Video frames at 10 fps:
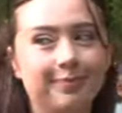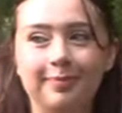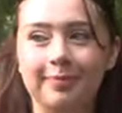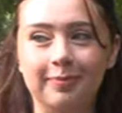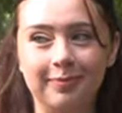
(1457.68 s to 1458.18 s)

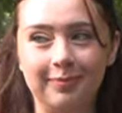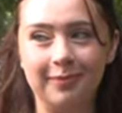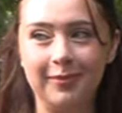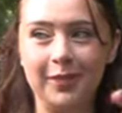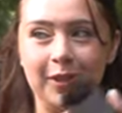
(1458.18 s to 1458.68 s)

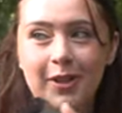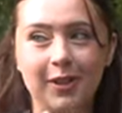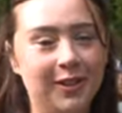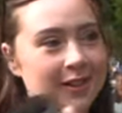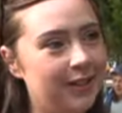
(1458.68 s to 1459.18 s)

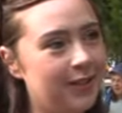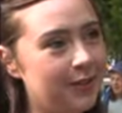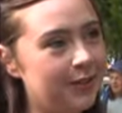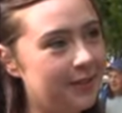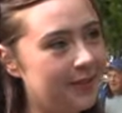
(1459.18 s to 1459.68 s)

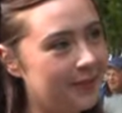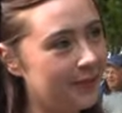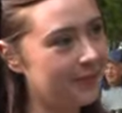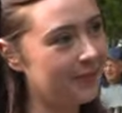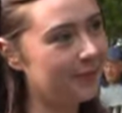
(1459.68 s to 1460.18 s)

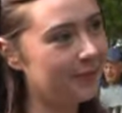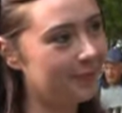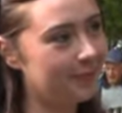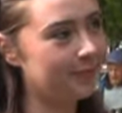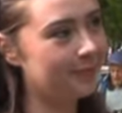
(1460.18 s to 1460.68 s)

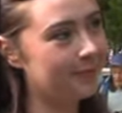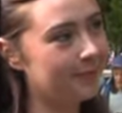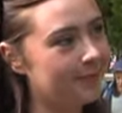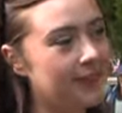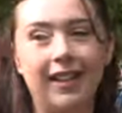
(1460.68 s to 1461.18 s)

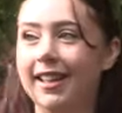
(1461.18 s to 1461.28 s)
No words are spoken by the person on screen.